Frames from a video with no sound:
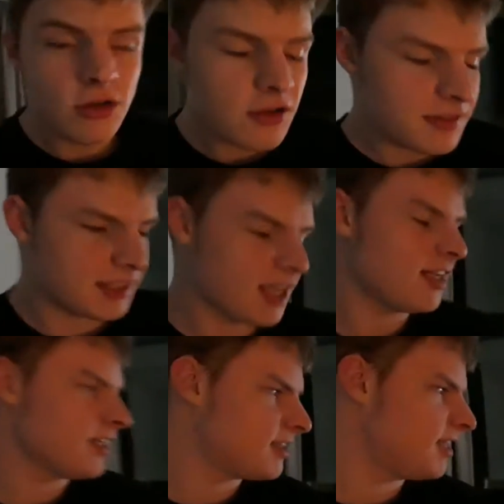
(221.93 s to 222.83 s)
All of a
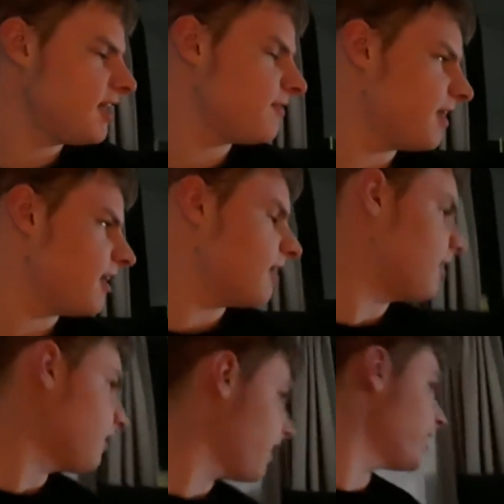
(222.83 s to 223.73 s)
sudden it's evening,
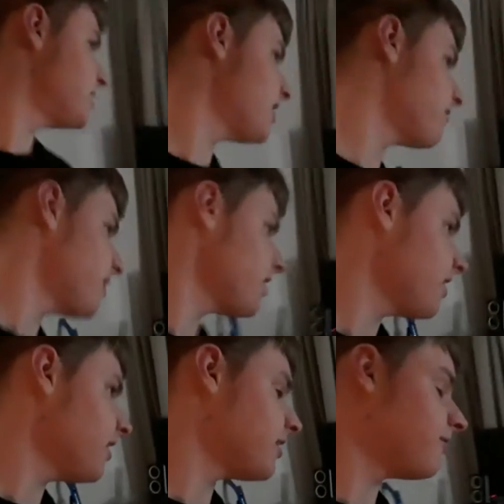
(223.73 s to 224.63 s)
late evening.
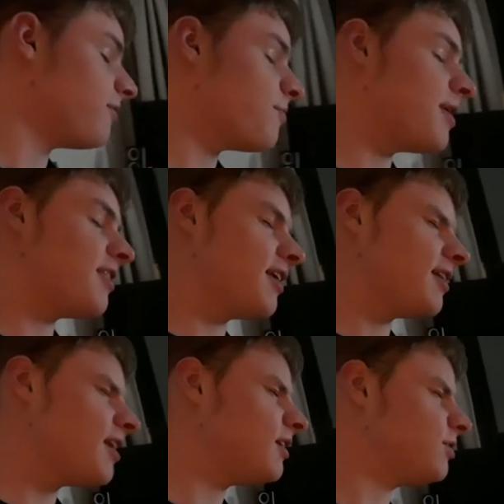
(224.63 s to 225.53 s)
I didn't film anything
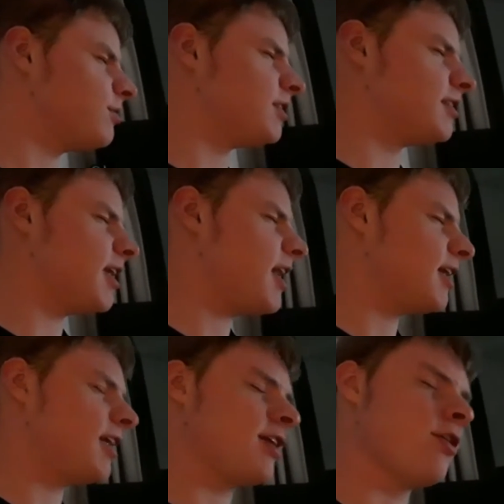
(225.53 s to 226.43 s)
at lunch, which is sad.
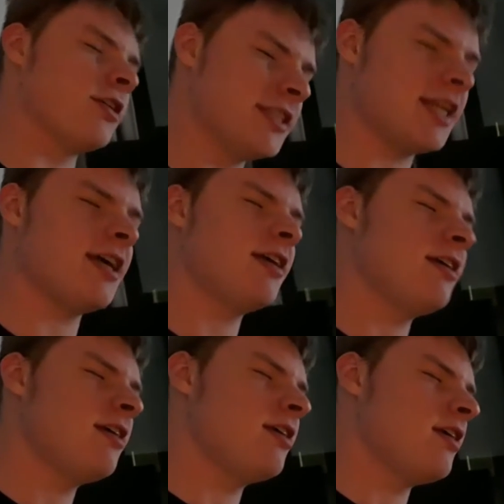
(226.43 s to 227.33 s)
I didn't go to dinner,
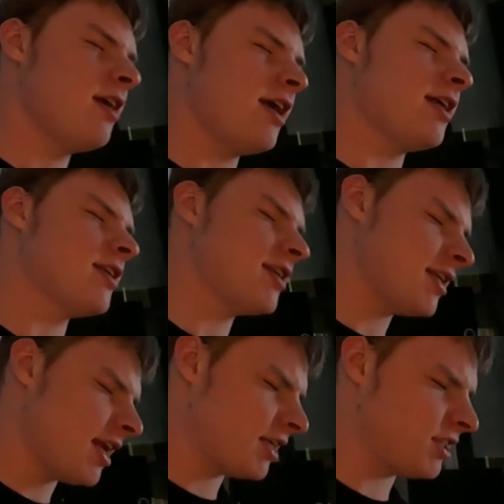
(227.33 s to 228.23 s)
and I
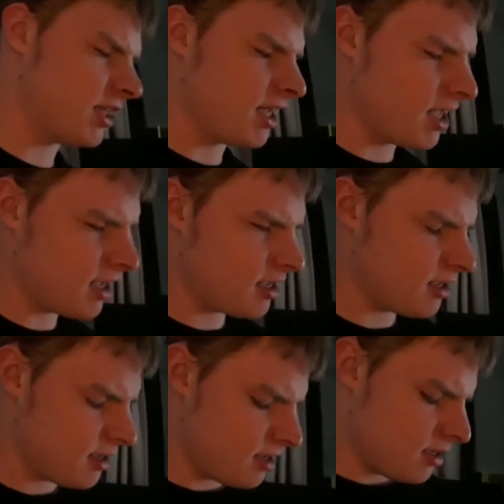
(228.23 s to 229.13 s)
didn't actually
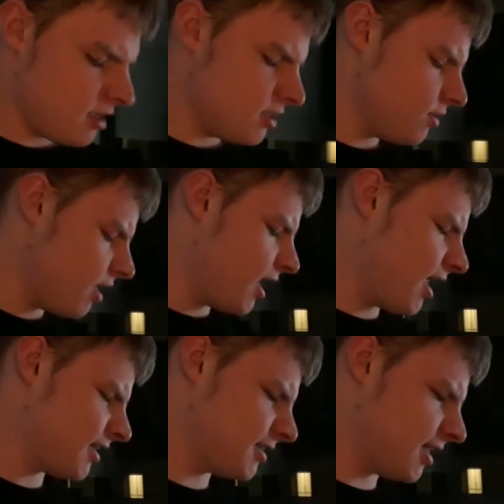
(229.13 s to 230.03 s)
do any
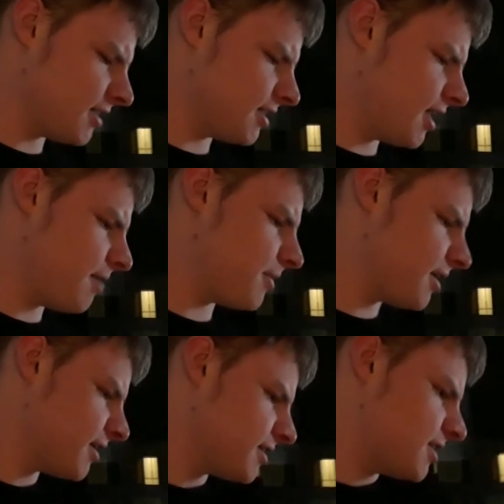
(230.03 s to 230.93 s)
exercise today
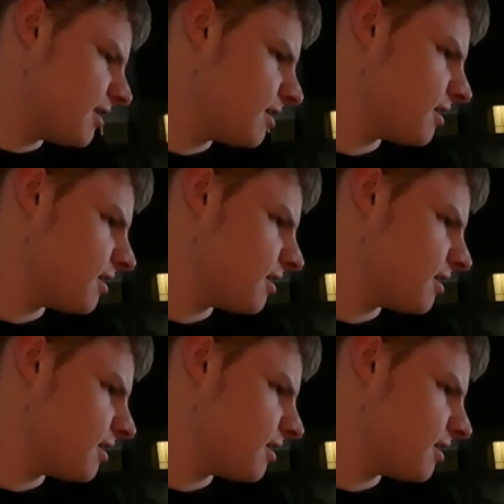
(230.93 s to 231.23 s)
because